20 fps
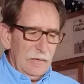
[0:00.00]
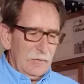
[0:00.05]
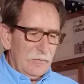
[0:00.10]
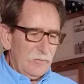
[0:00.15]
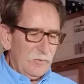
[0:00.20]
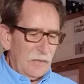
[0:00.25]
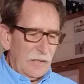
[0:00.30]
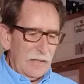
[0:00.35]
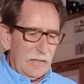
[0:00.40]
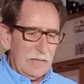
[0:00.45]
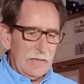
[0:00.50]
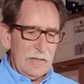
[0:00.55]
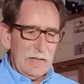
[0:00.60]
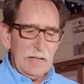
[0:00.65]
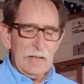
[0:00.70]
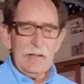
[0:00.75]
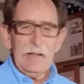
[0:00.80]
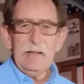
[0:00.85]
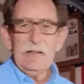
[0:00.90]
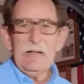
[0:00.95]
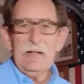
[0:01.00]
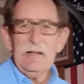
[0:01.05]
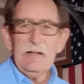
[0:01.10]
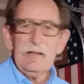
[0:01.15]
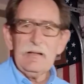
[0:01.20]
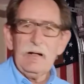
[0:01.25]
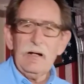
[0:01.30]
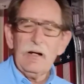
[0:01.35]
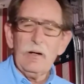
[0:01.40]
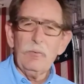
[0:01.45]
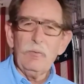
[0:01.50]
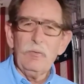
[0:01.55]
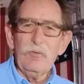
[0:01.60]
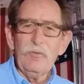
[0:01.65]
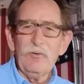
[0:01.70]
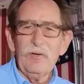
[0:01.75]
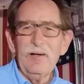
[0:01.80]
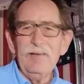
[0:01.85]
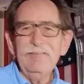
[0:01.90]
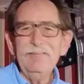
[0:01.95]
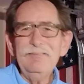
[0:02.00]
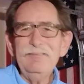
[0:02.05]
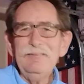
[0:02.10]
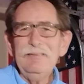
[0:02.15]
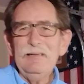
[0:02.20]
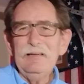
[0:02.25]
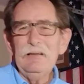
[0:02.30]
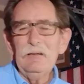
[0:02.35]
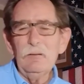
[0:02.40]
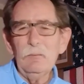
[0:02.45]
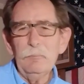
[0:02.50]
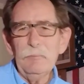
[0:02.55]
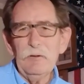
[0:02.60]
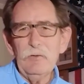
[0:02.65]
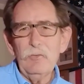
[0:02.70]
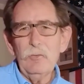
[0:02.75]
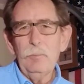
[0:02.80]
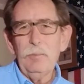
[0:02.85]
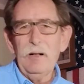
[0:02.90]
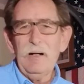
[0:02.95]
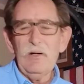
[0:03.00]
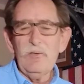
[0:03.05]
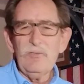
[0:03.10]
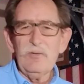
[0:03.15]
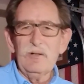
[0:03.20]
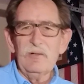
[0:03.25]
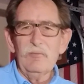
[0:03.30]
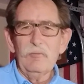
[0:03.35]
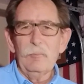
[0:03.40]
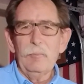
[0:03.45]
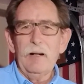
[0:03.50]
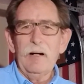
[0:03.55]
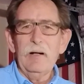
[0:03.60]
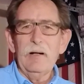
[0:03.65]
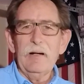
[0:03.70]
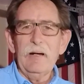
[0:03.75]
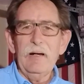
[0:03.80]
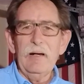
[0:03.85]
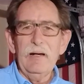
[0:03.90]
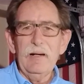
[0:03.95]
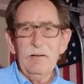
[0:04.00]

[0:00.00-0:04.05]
said that he thought I was a little bit too positive about it,